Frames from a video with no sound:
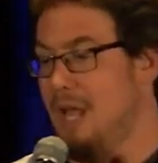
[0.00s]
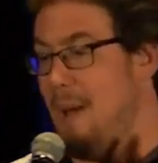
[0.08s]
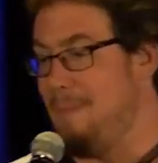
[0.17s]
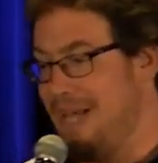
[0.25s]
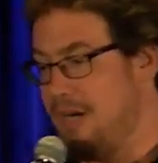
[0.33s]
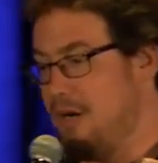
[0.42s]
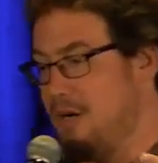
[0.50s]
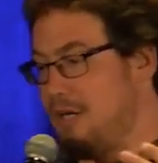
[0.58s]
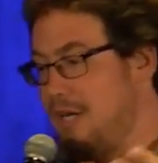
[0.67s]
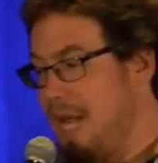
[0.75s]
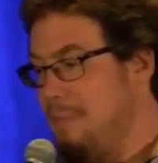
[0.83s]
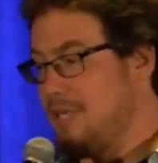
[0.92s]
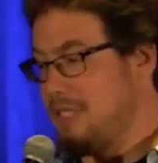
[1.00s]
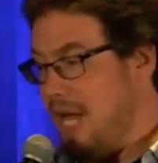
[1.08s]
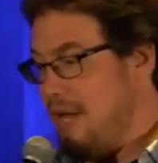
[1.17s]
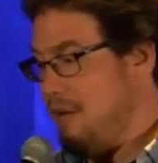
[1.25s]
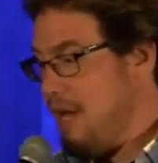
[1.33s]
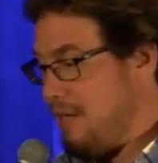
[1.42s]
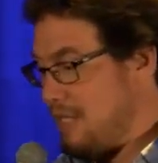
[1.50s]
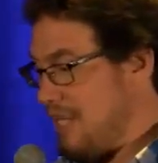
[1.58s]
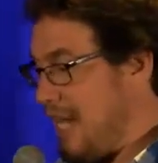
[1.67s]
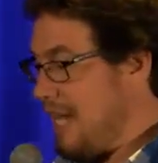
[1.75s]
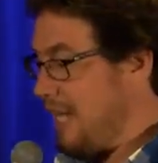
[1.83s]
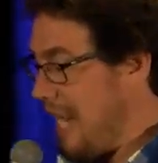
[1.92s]
a better game designer at
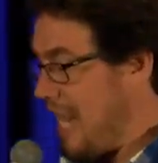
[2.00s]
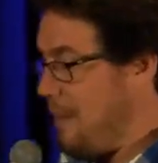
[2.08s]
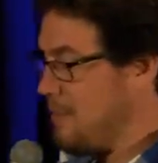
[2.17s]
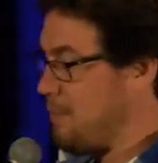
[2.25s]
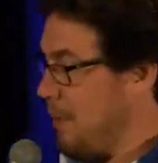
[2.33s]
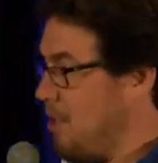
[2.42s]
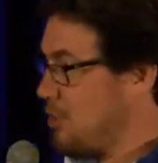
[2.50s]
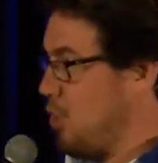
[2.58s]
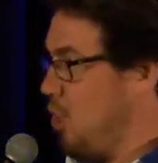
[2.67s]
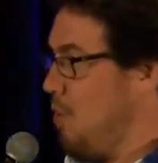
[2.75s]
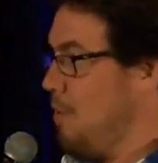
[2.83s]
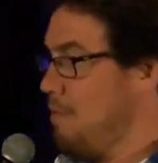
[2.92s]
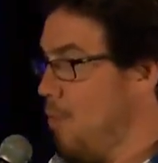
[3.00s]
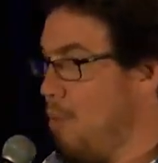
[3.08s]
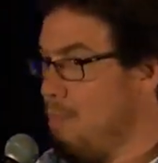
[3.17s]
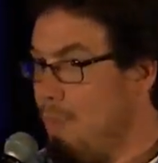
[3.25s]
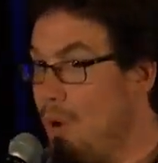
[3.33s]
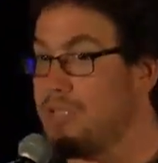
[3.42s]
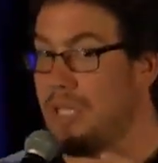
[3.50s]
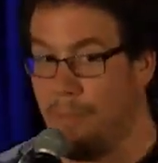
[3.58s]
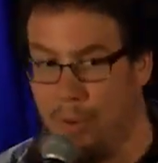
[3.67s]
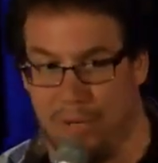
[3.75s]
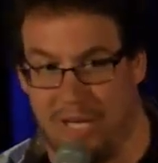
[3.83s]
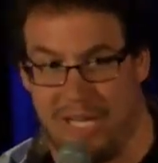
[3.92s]
designing games, but also mo most
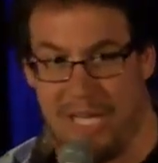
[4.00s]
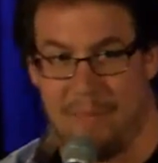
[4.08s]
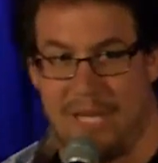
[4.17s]
importantly,